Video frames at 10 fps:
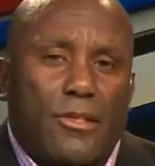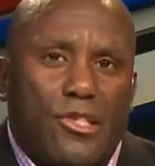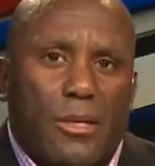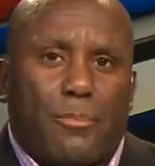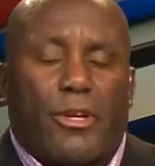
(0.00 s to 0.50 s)

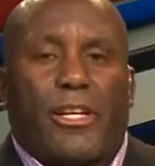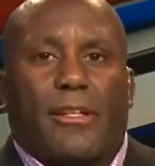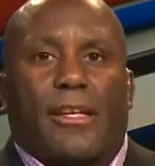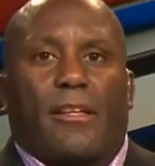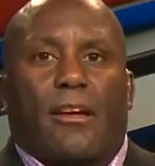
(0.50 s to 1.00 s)
Cyprien.
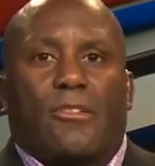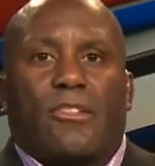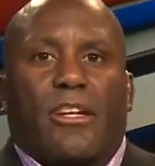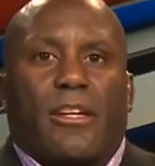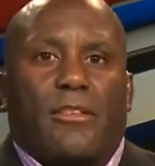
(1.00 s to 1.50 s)
They
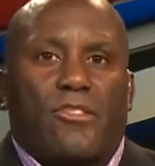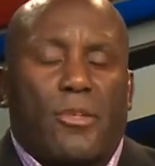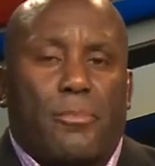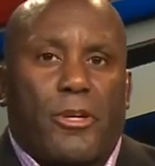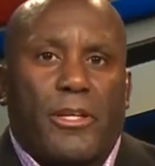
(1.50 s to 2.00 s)
lost. Yeah,
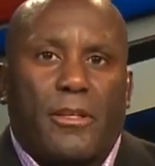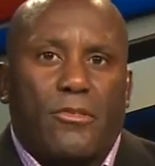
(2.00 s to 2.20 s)
Cyprien.